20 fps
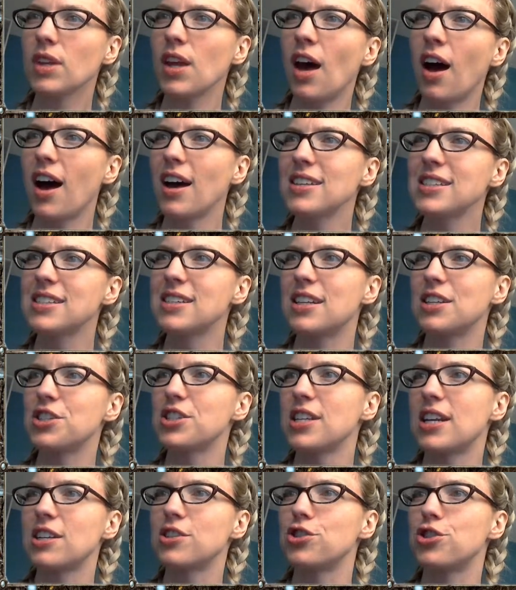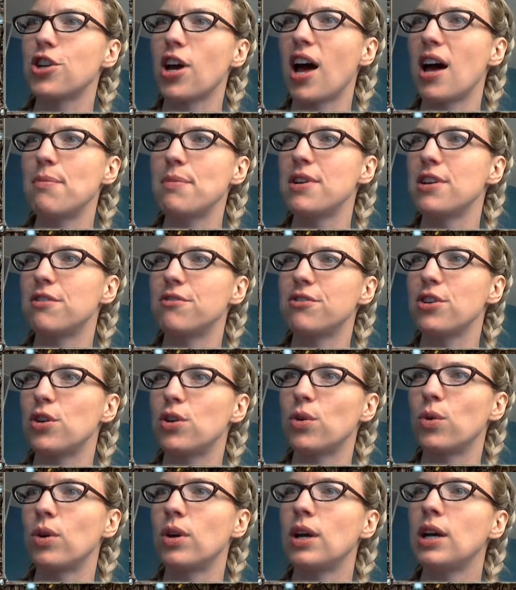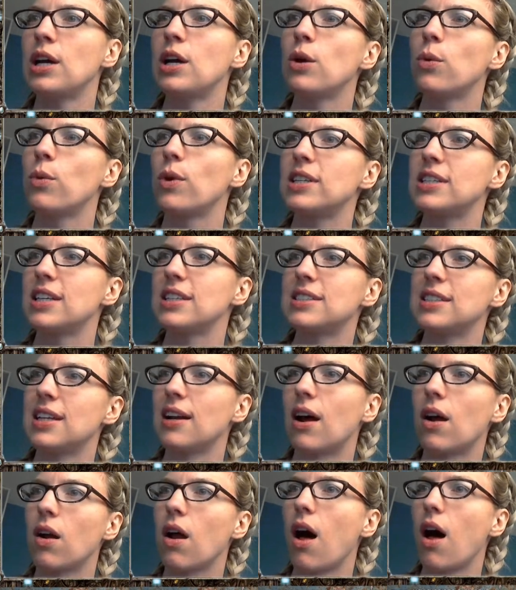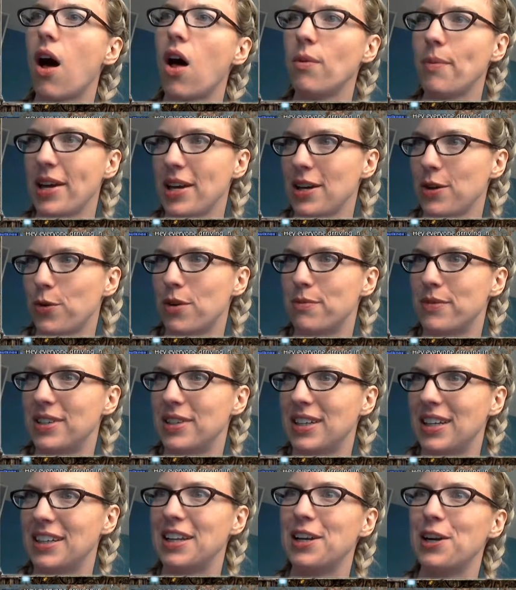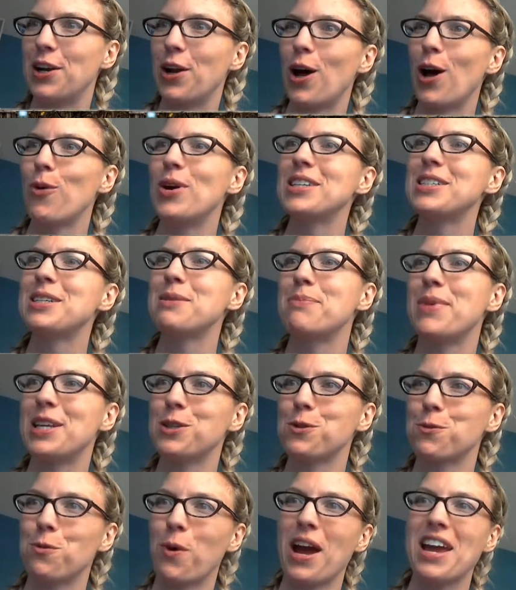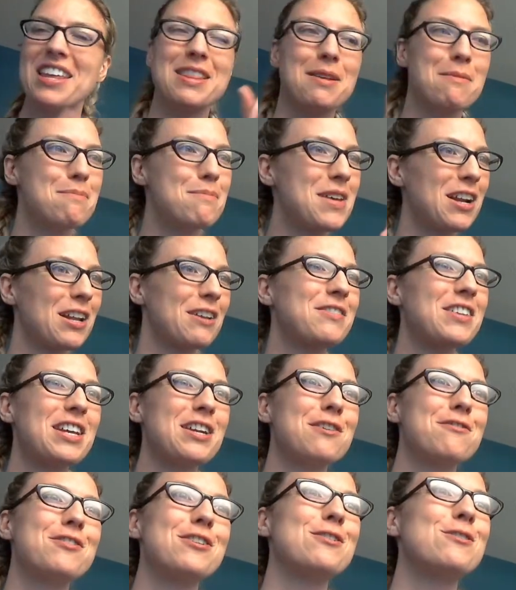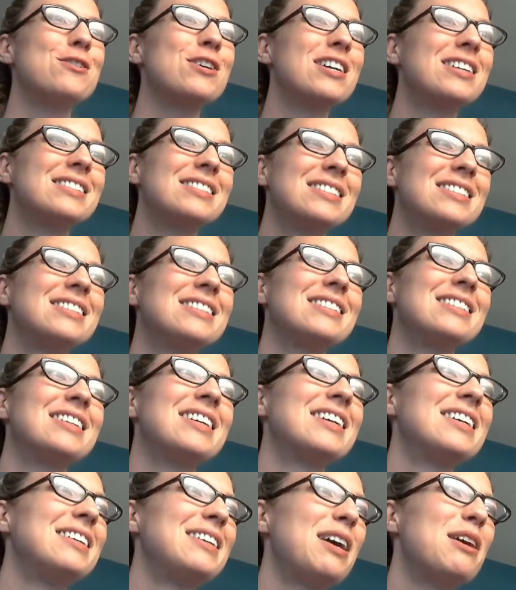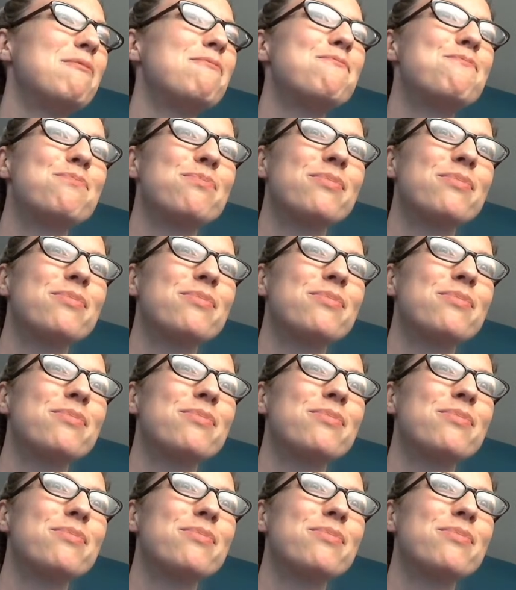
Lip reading: Austin, I just had a job interview where I tested out all my equipment, and then it all went to bits right in the middle of the interview. Yep.